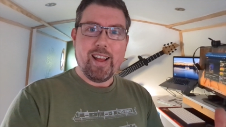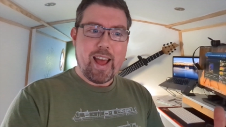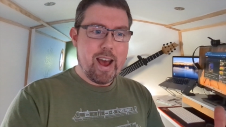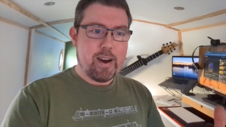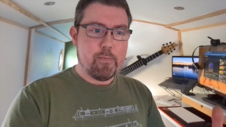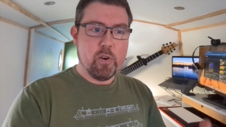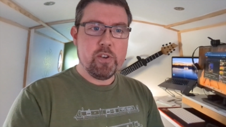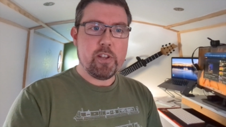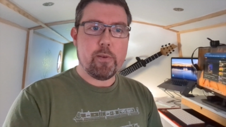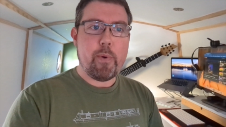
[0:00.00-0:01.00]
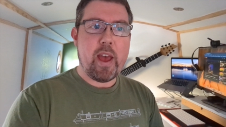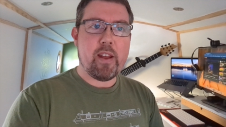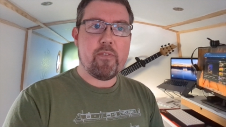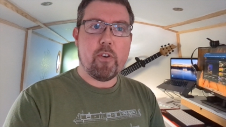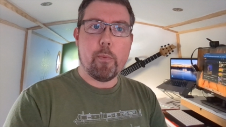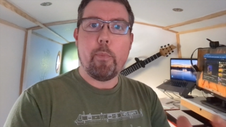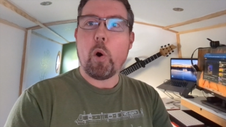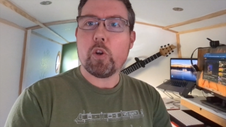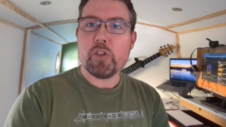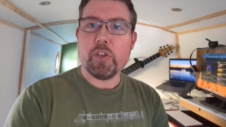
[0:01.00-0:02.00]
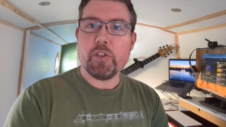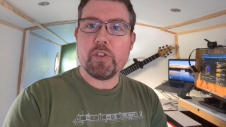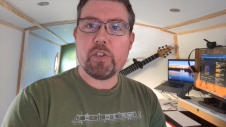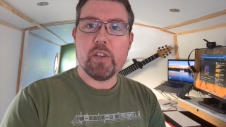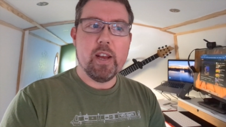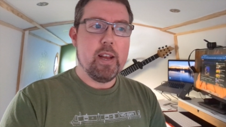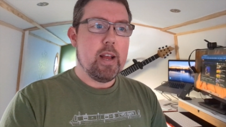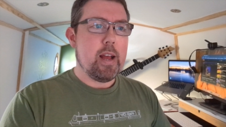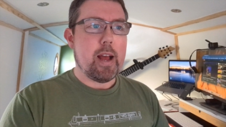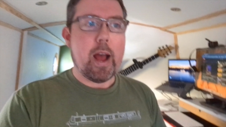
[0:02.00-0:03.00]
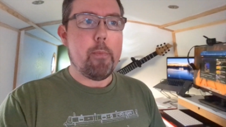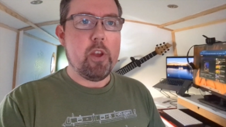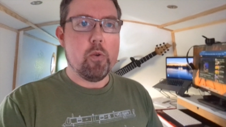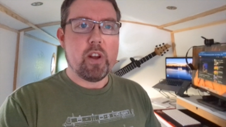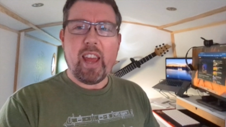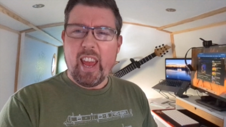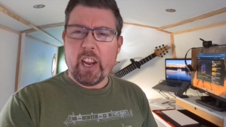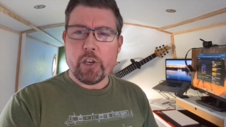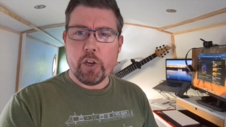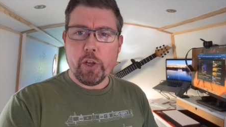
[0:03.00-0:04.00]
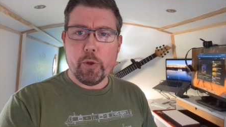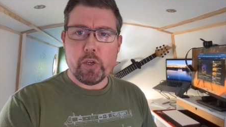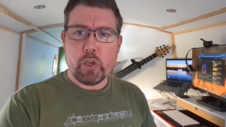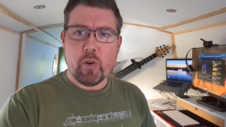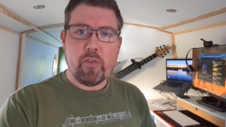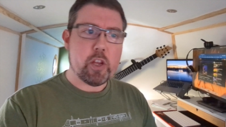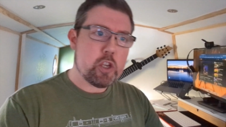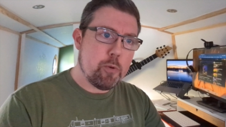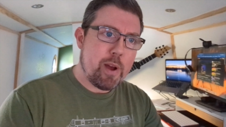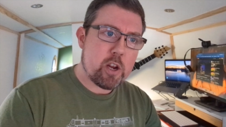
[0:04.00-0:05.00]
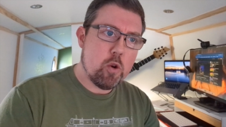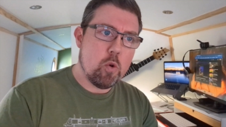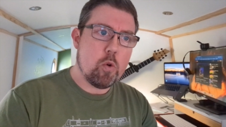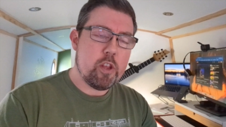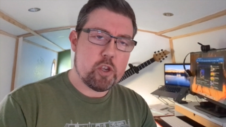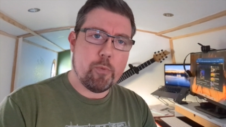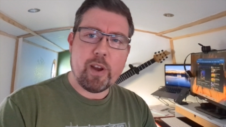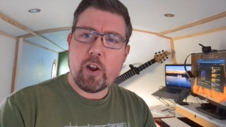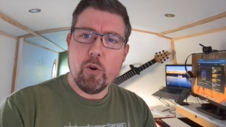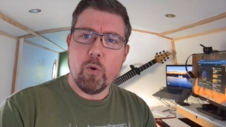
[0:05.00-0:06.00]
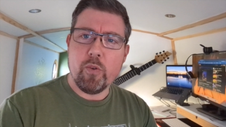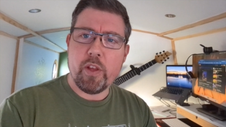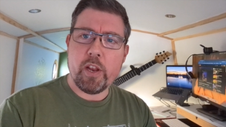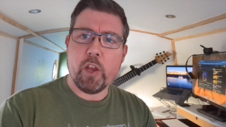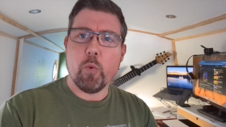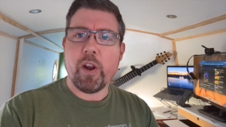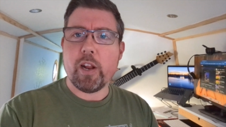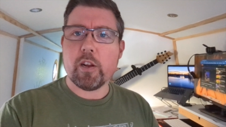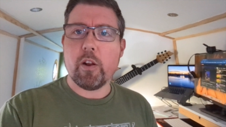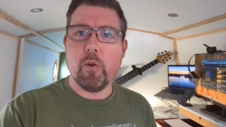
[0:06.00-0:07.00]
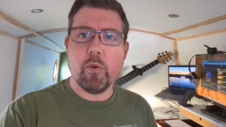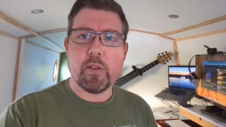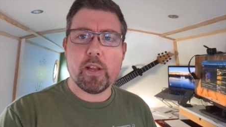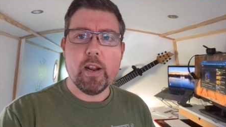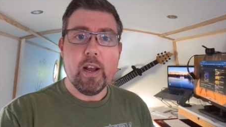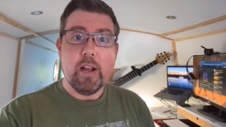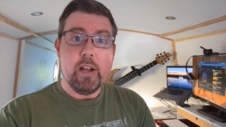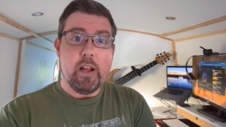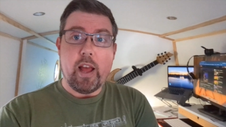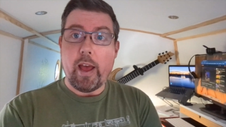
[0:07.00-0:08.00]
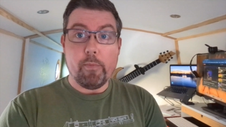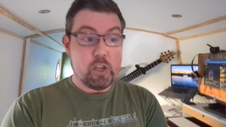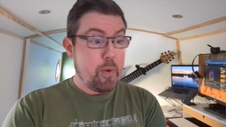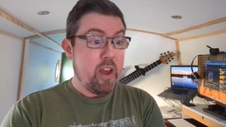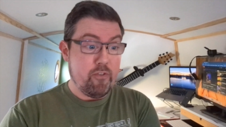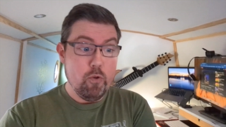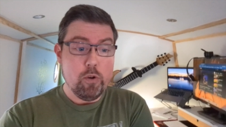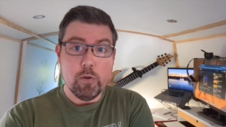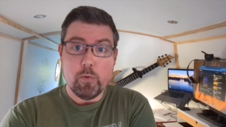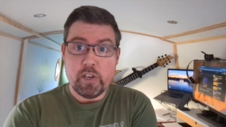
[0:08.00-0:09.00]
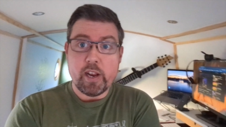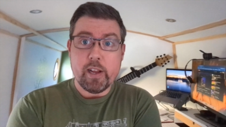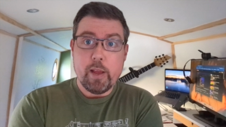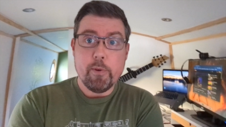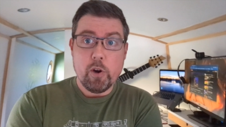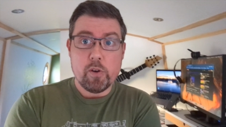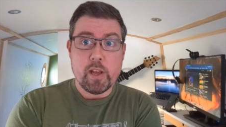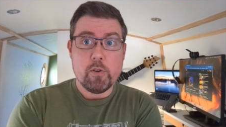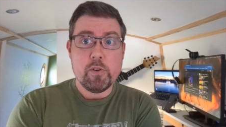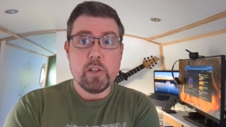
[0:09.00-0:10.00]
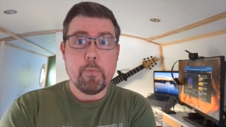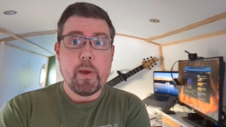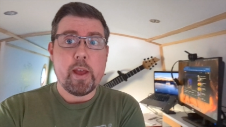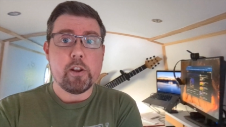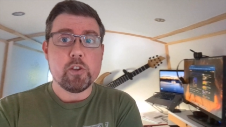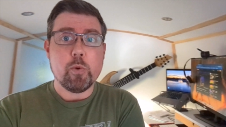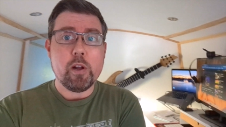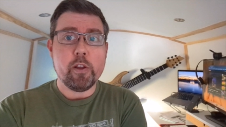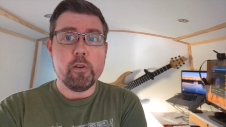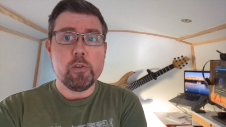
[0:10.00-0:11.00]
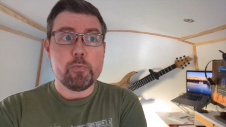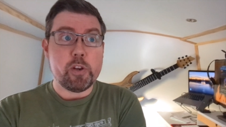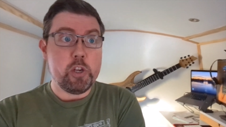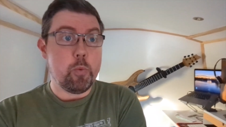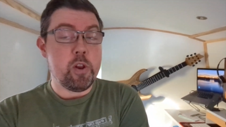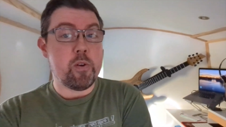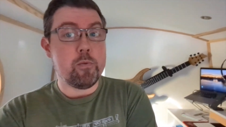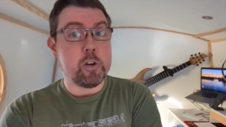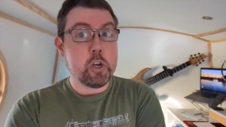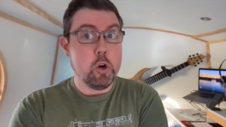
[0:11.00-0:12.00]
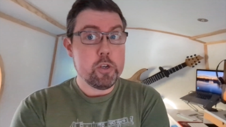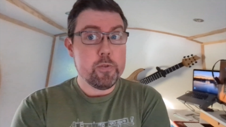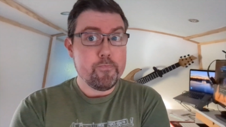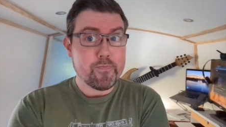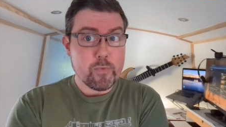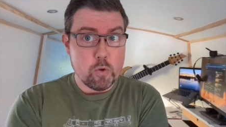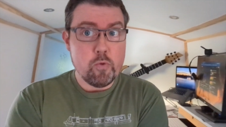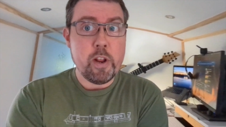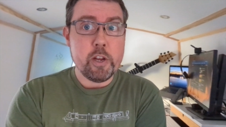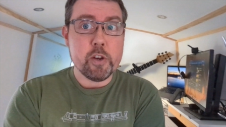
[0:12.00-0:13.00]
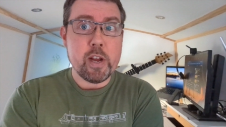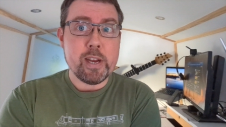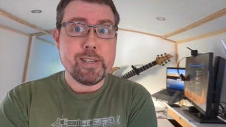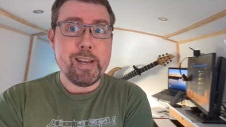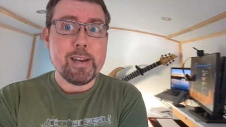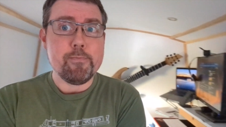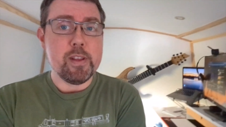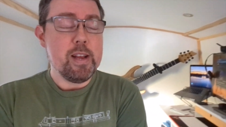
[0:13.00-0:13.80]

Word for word: um, under the bed for boxes, um, you know, occasional use stuff, your summer co summer clothing, your winter clothing, um, spare food. We tend to keep a lot of that under the bed as well, you know, especially when you're out in a cut. Really good idea.